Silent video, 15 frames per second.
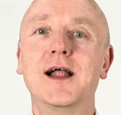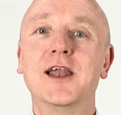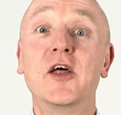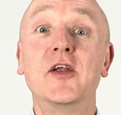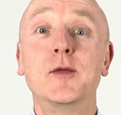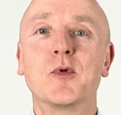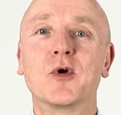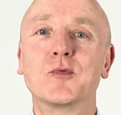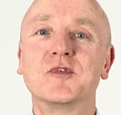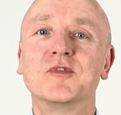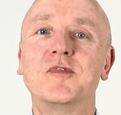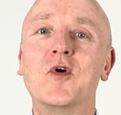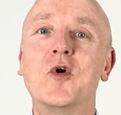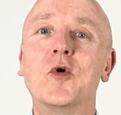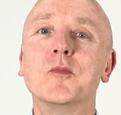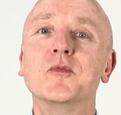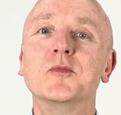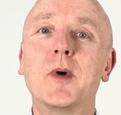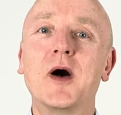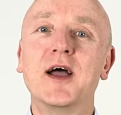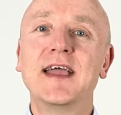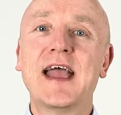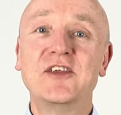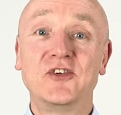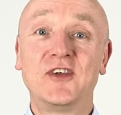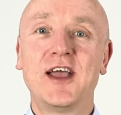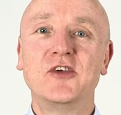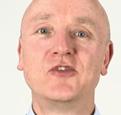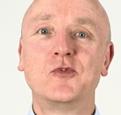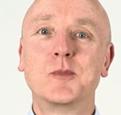LearningBook was formed by
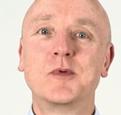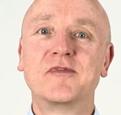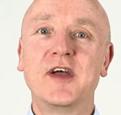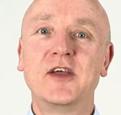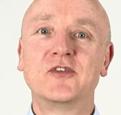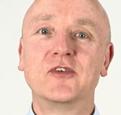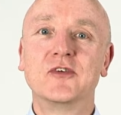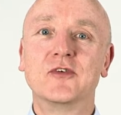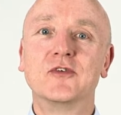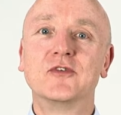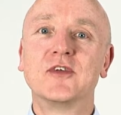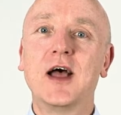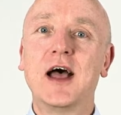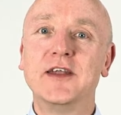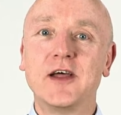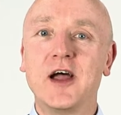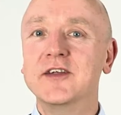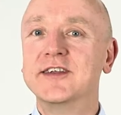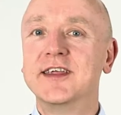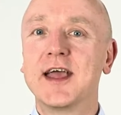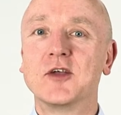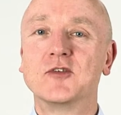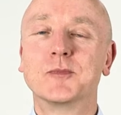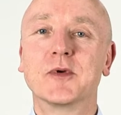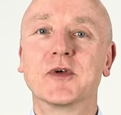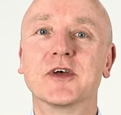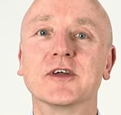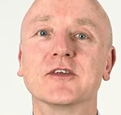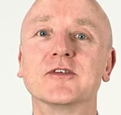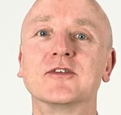educational professionals and IT
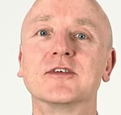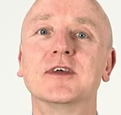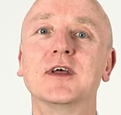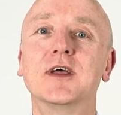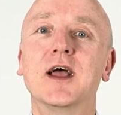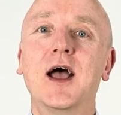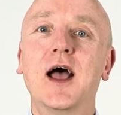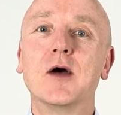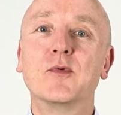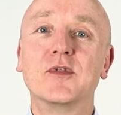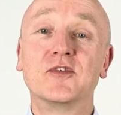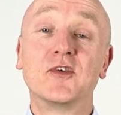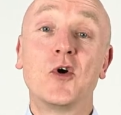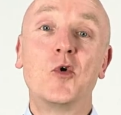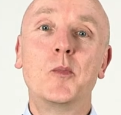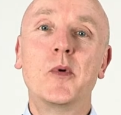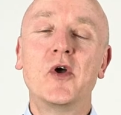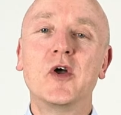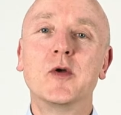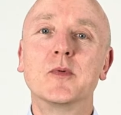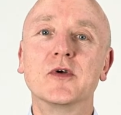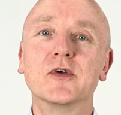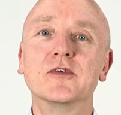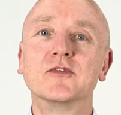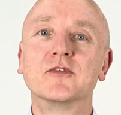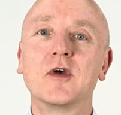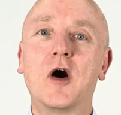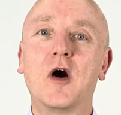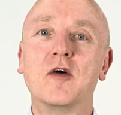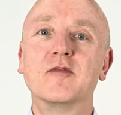experts with the sole purpose
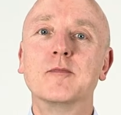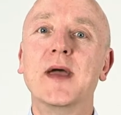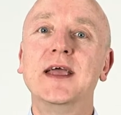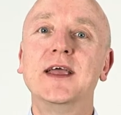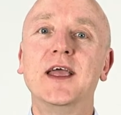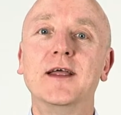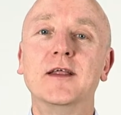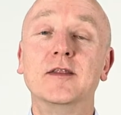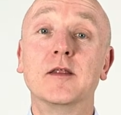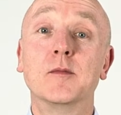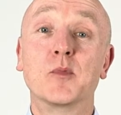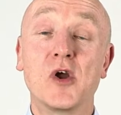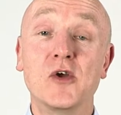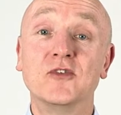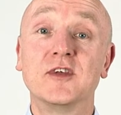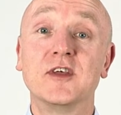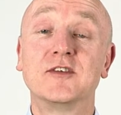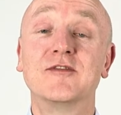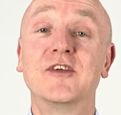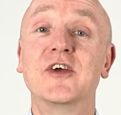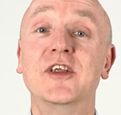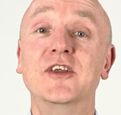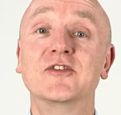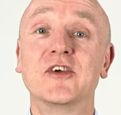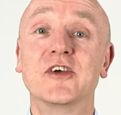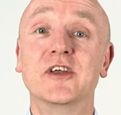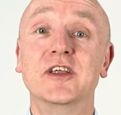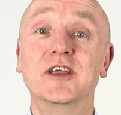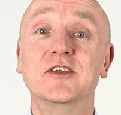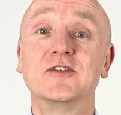of making the process of learning
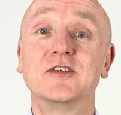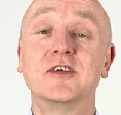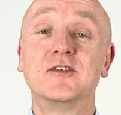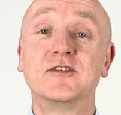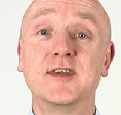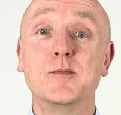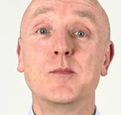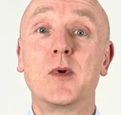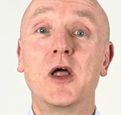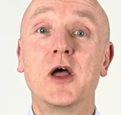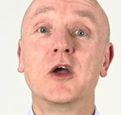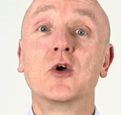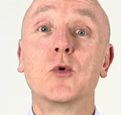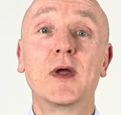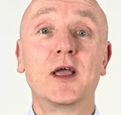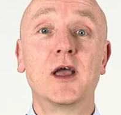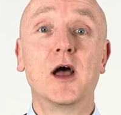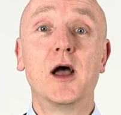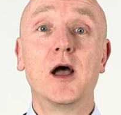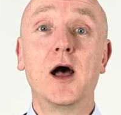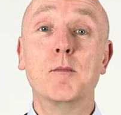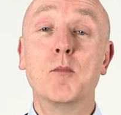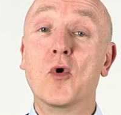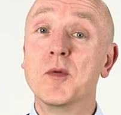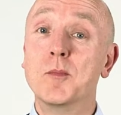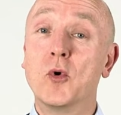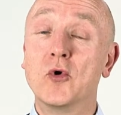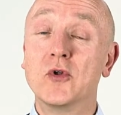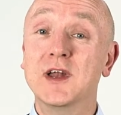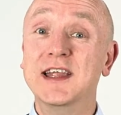journeys simpler, quicker and more
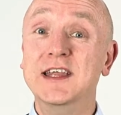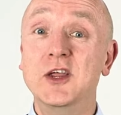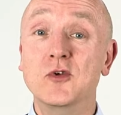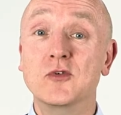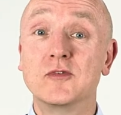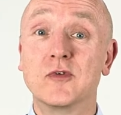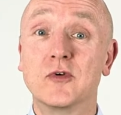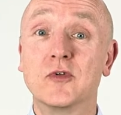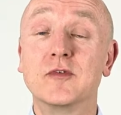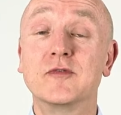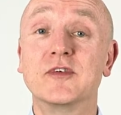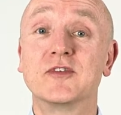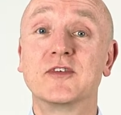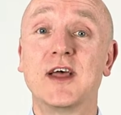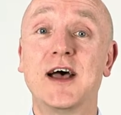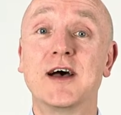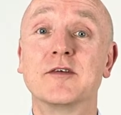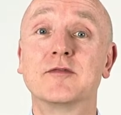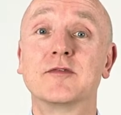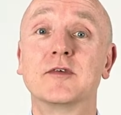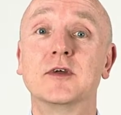importantly useful for staff.